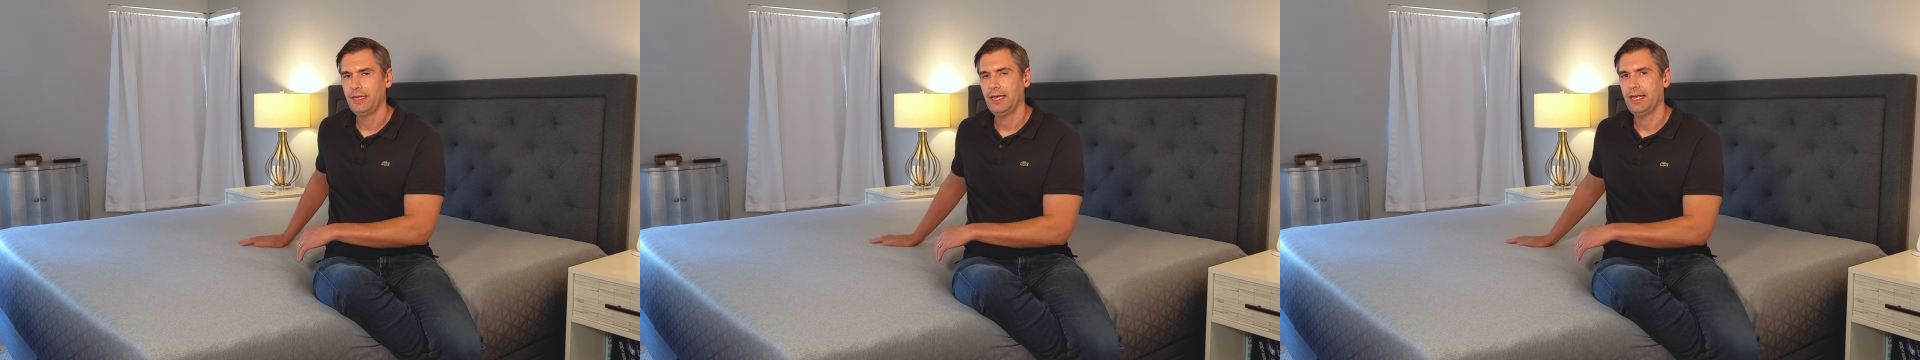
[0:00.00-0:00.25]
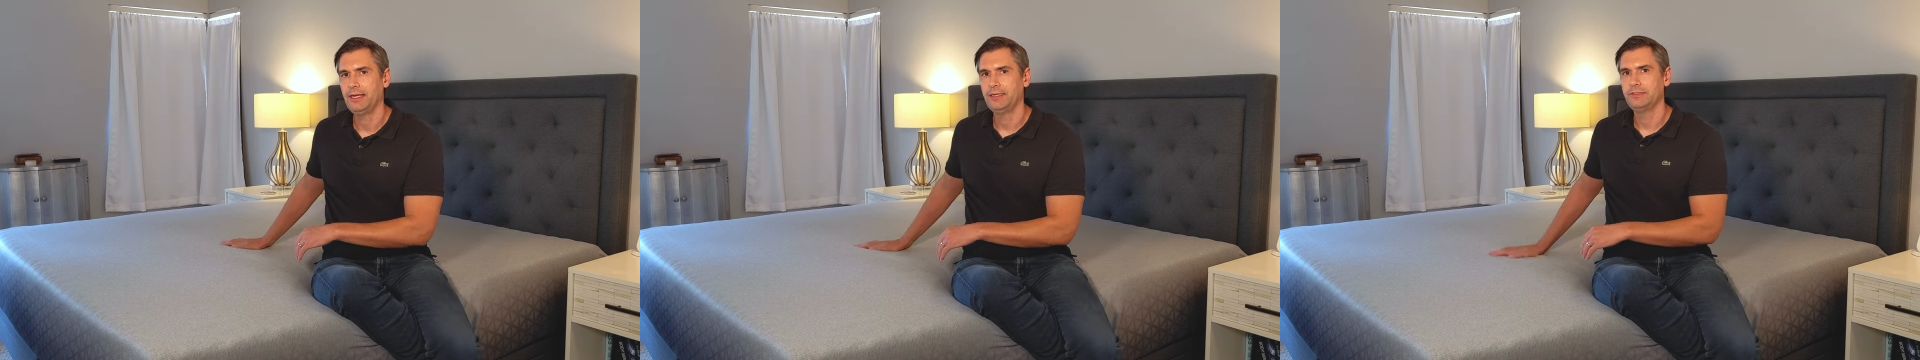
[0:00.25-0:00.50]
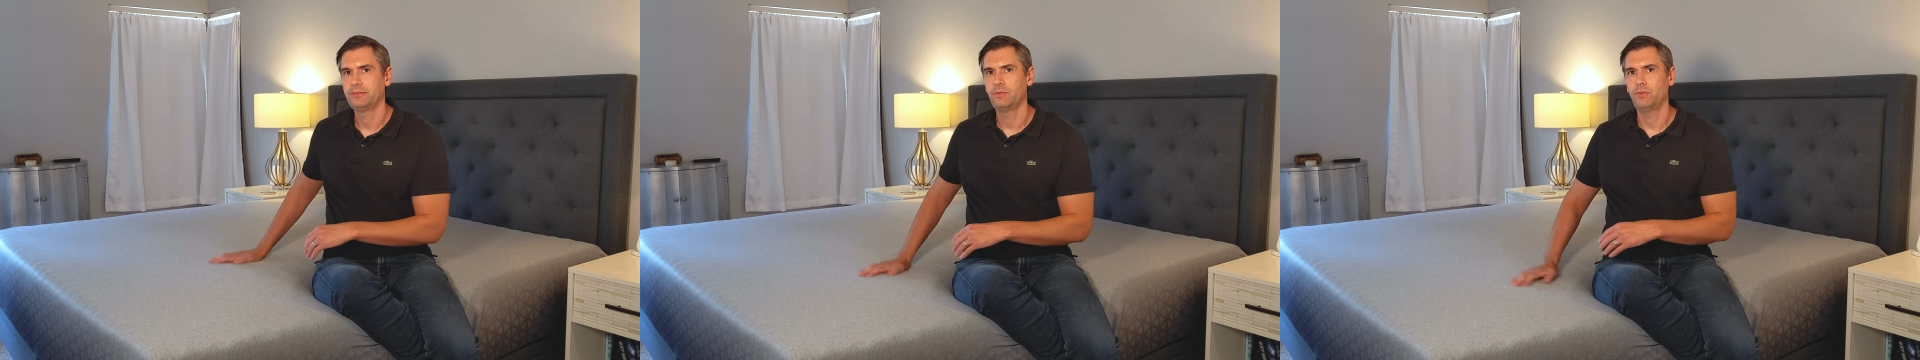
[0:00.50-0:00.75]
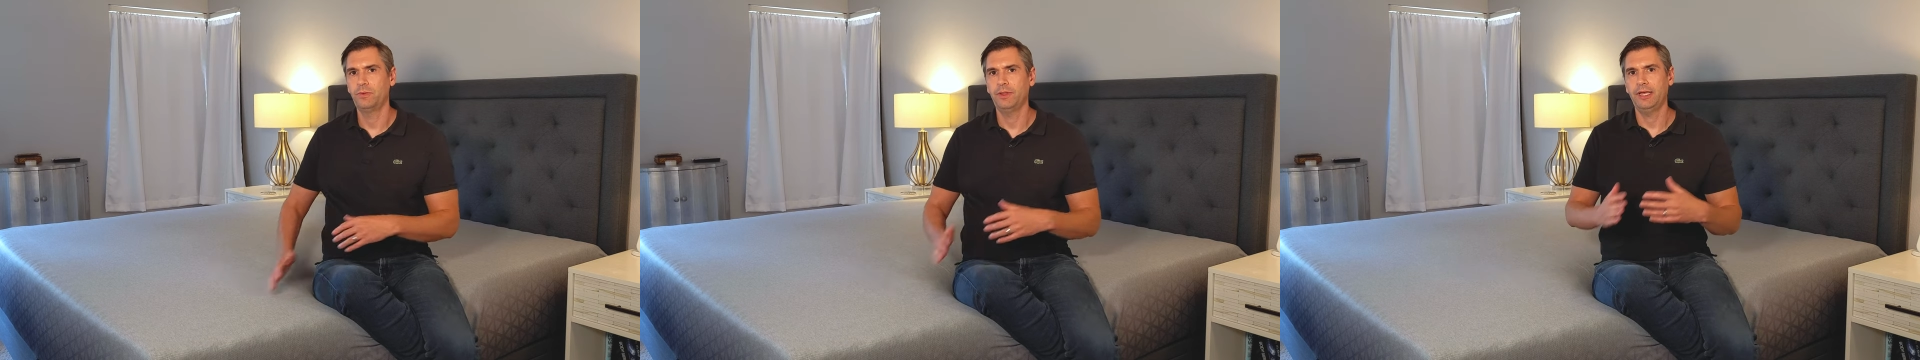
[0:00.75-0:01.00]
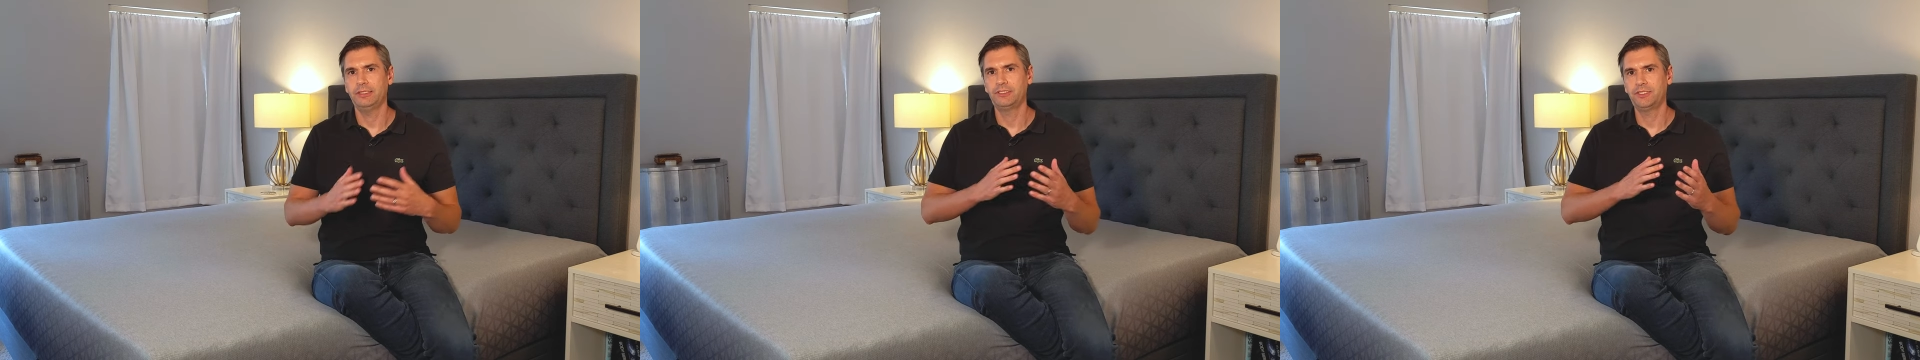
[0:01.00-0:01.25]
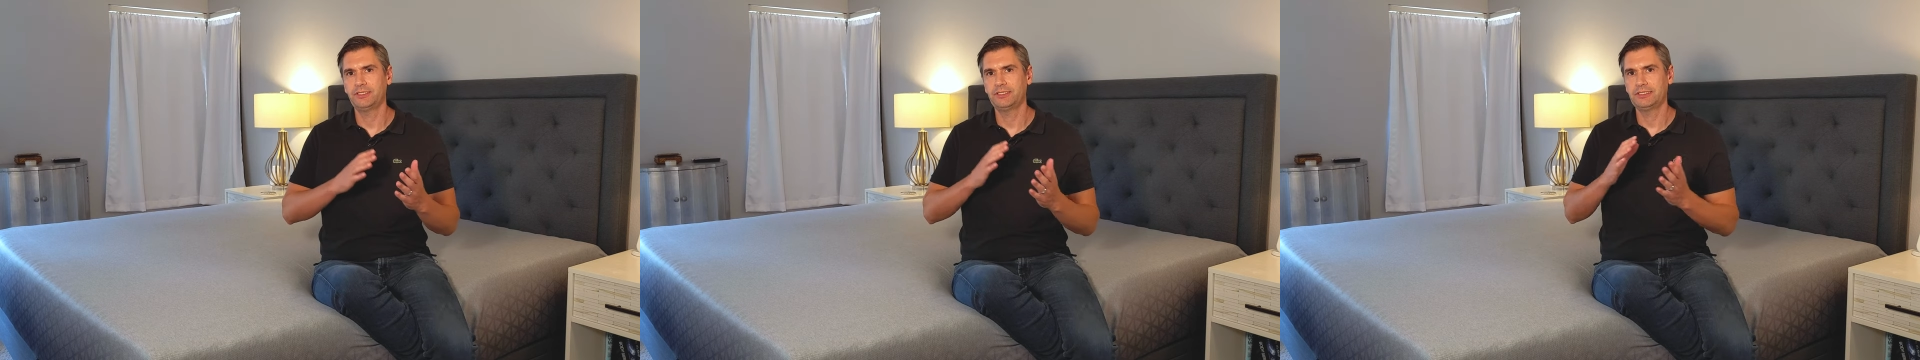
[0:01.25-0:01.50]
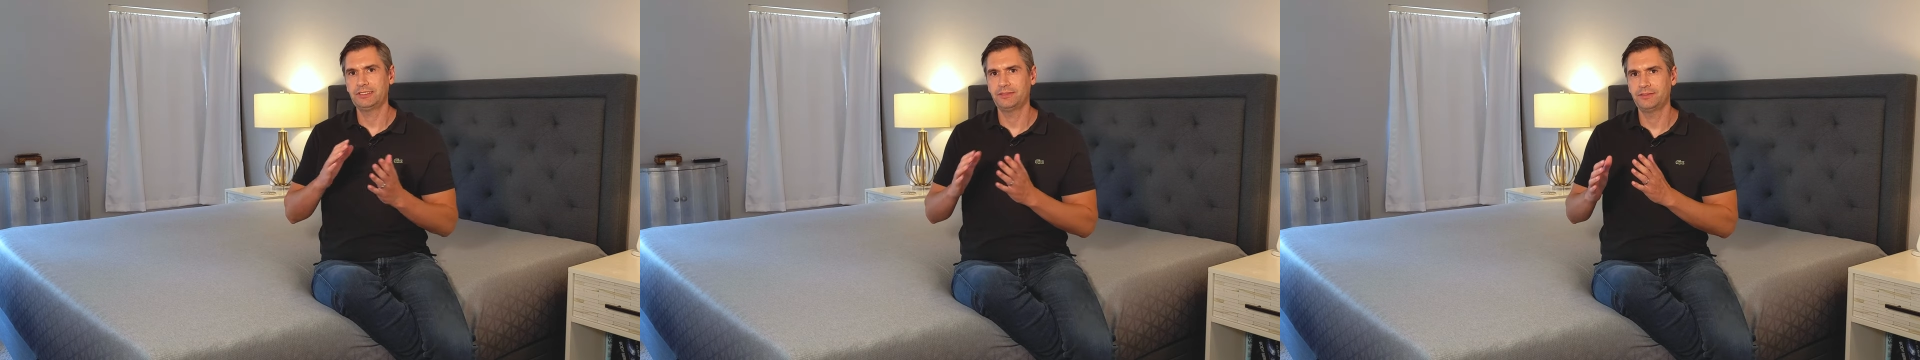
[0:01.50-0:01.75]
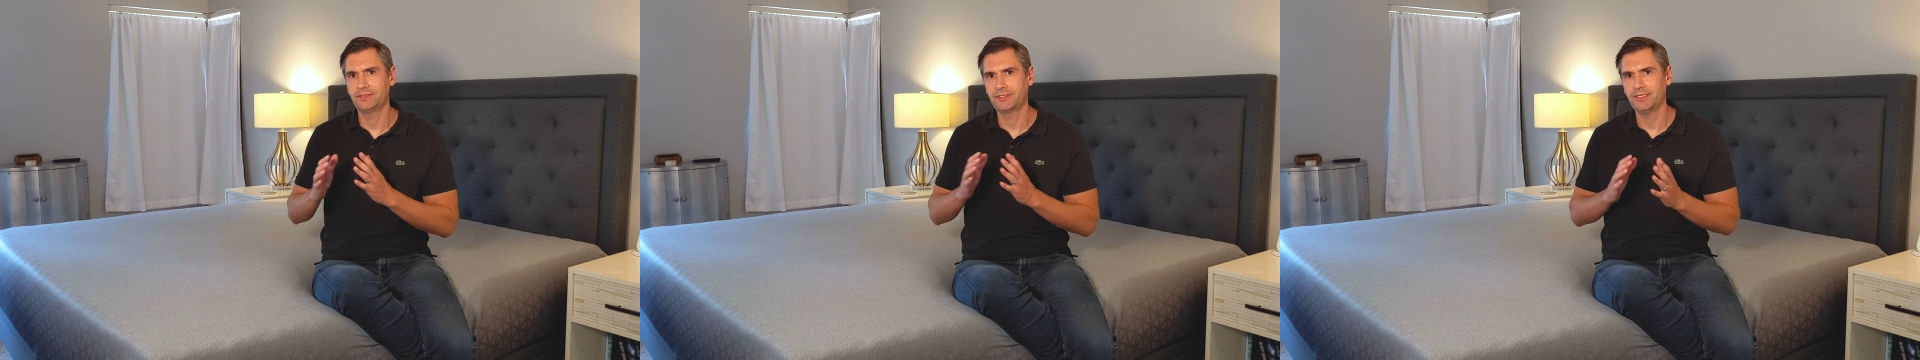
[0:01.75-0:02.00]
and it's
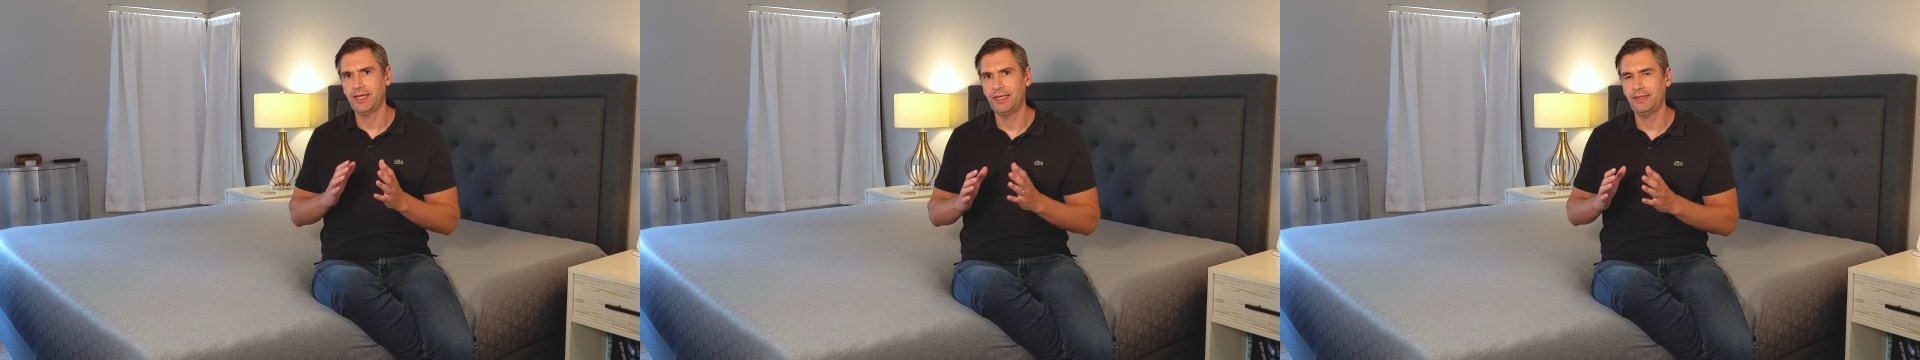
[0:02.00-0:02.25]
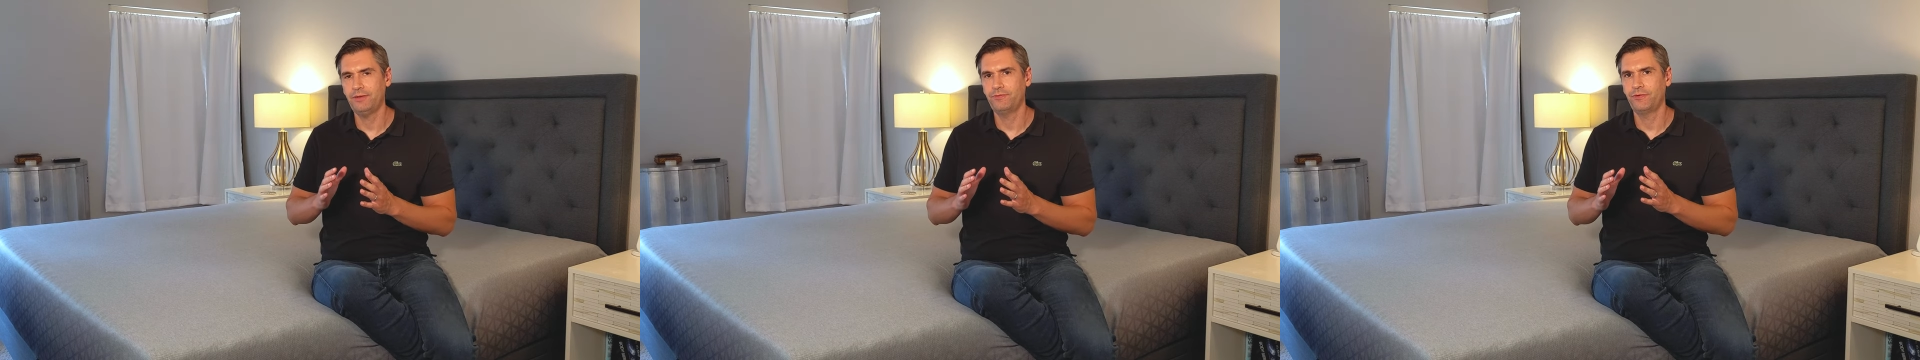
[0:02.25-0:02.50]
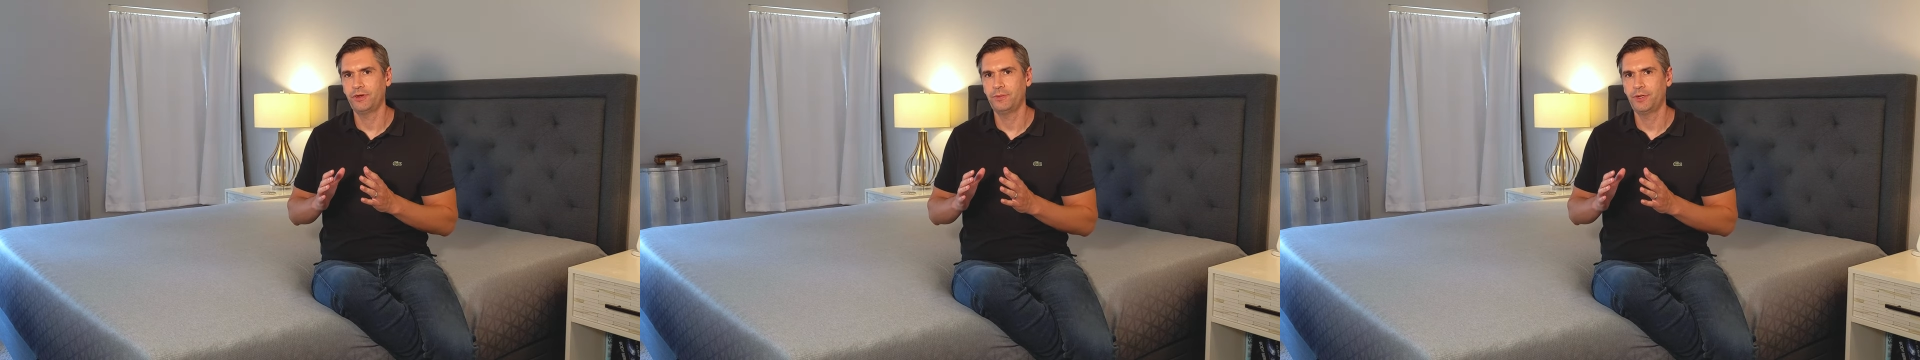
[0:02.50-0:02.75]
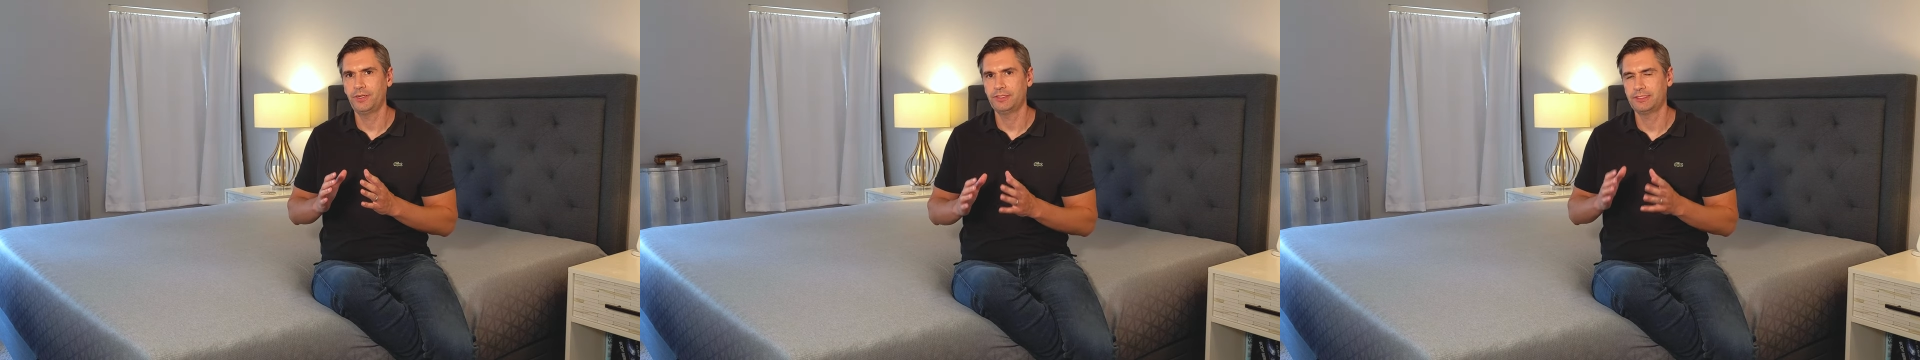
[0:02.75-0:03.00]
just slightly firmer.